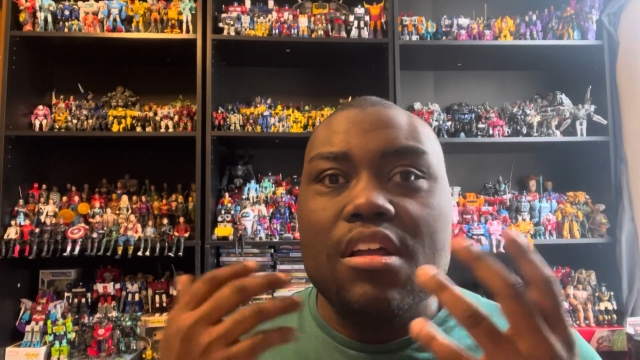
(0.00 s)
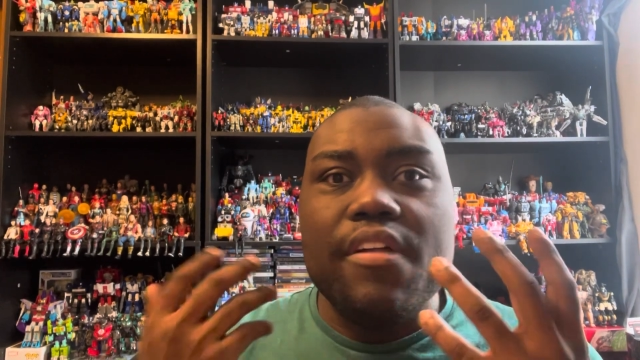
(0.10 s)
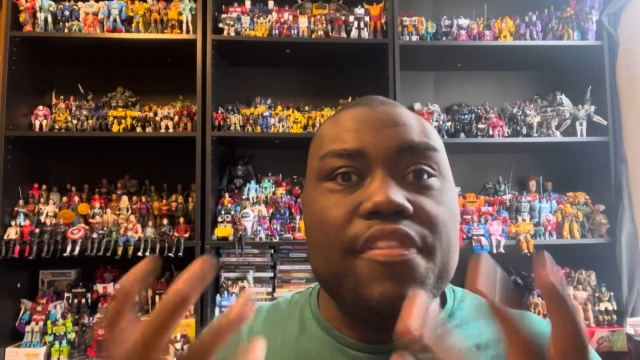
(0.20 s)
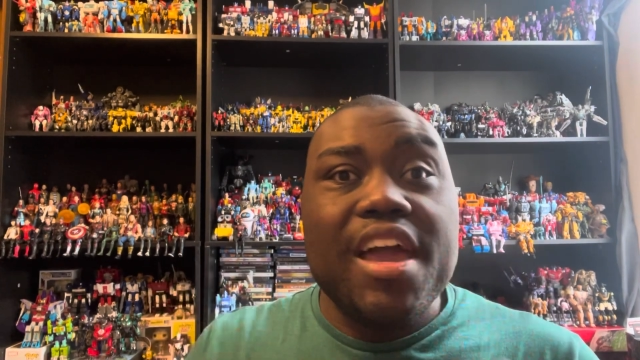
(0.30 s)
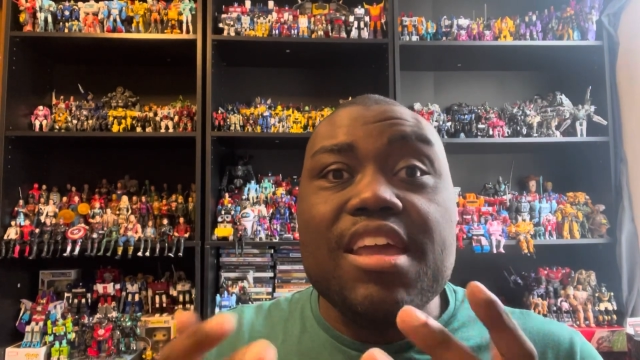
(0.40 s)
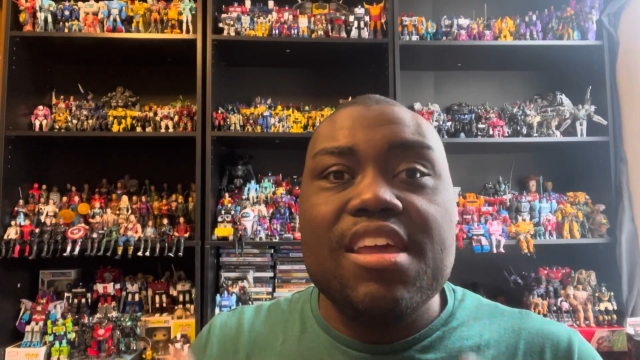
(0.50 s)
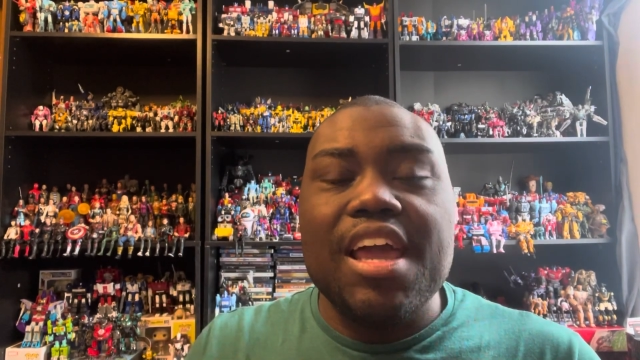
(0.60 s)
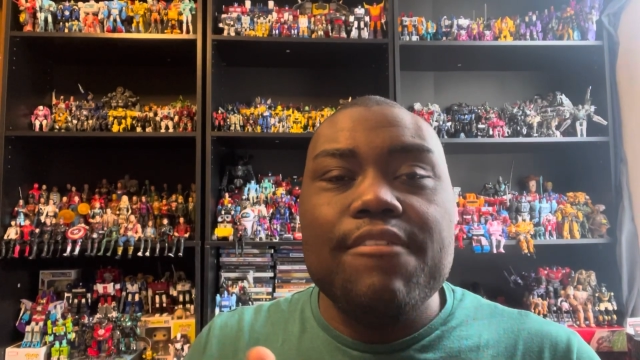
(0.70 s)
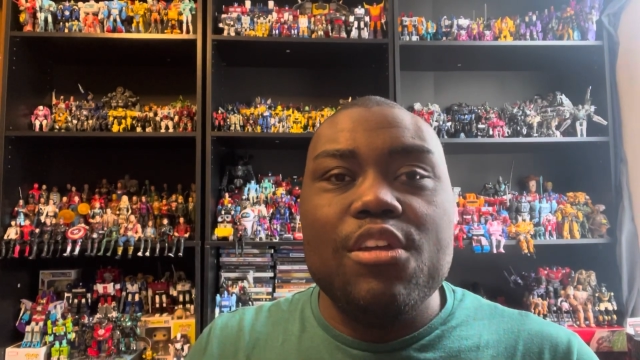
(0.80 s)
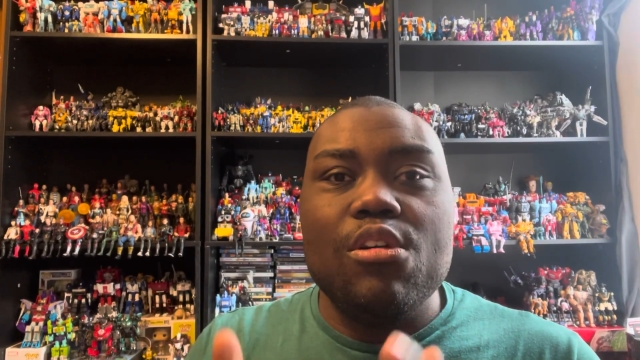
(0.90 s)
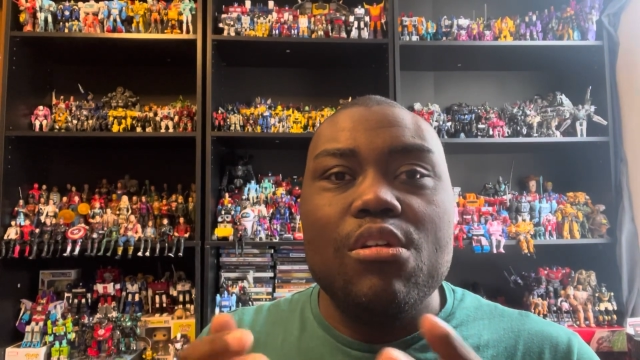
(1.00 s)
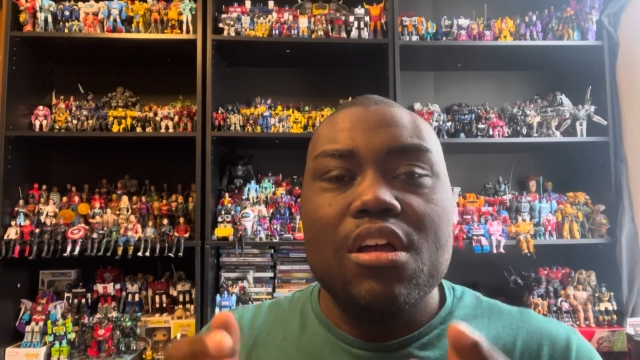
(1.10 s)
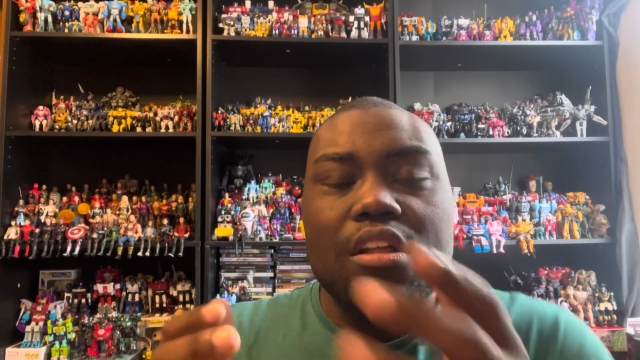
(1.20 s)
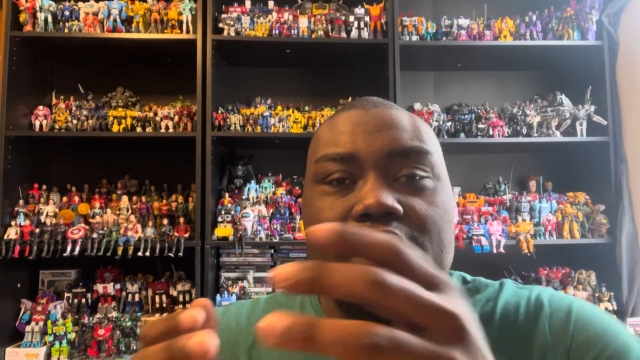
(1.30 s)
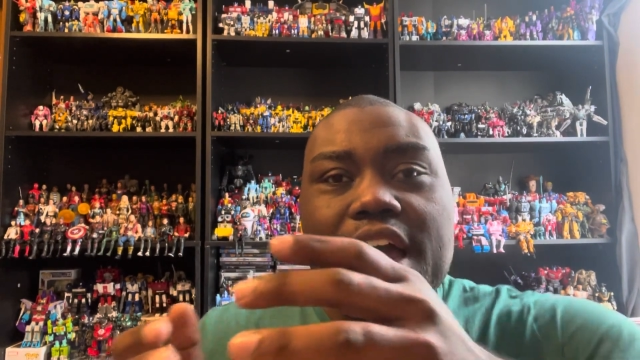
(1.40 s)
They
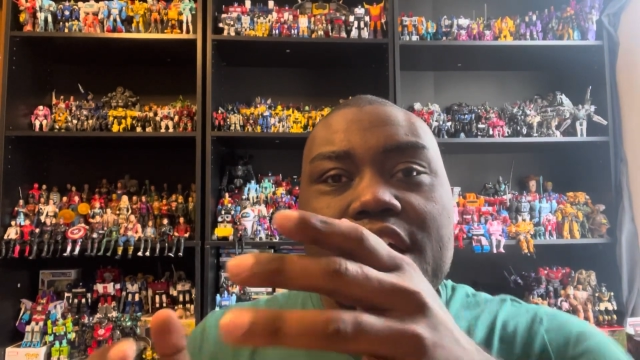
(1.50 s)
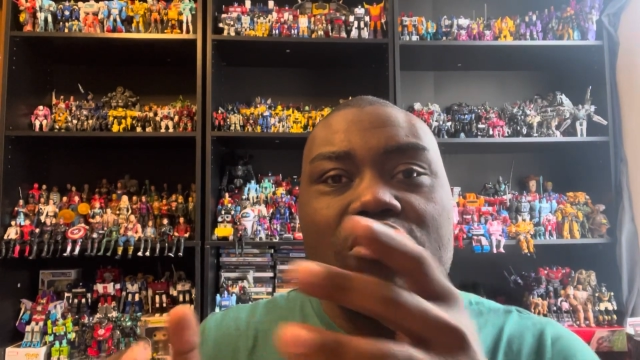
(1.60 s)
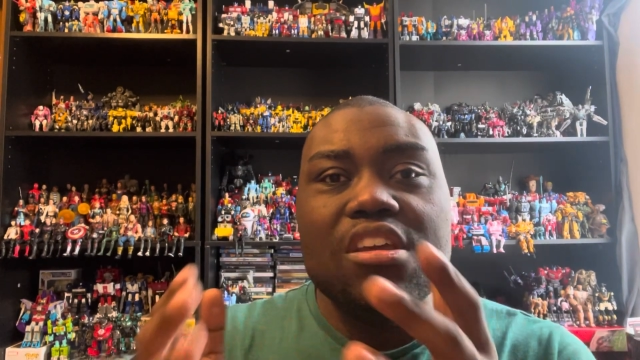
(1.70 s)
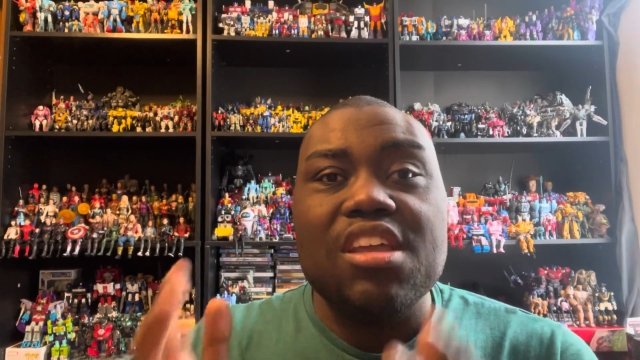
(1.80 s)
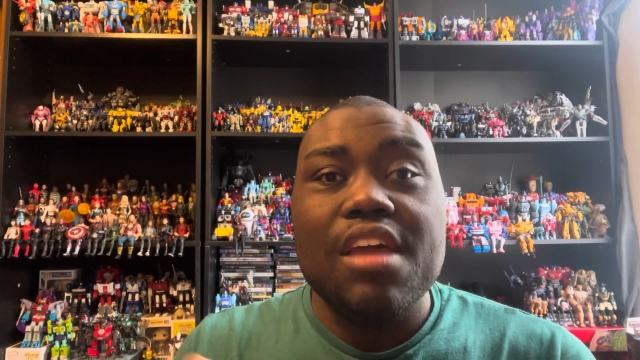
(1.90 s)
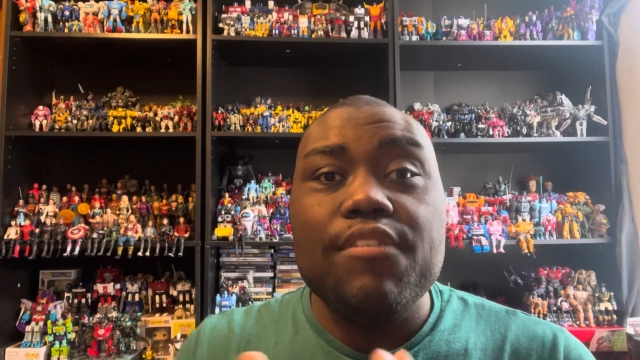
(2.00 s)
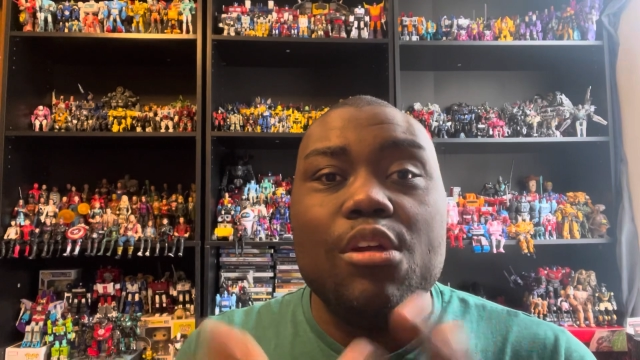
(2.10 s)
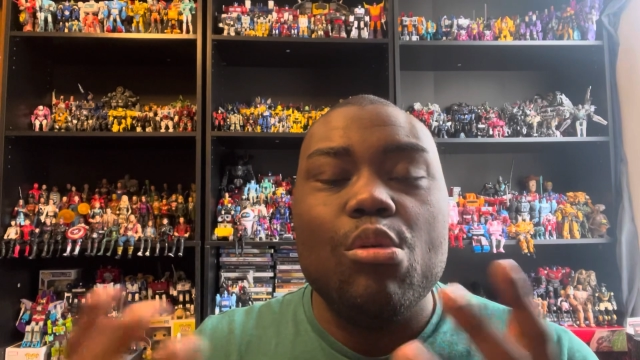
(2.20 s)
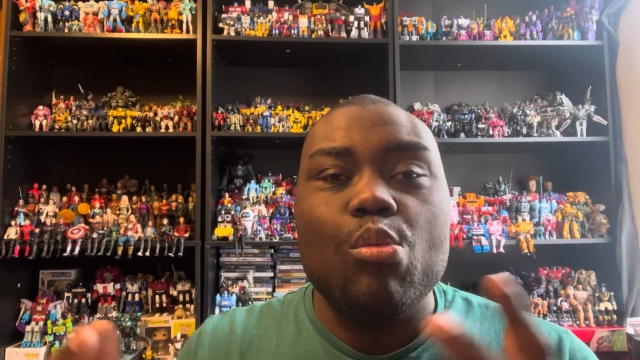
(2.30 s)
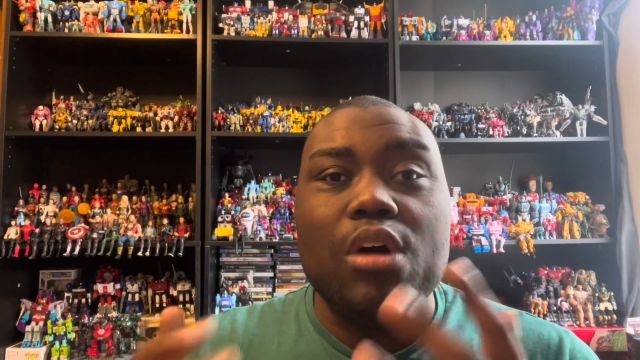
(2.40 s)
actually give you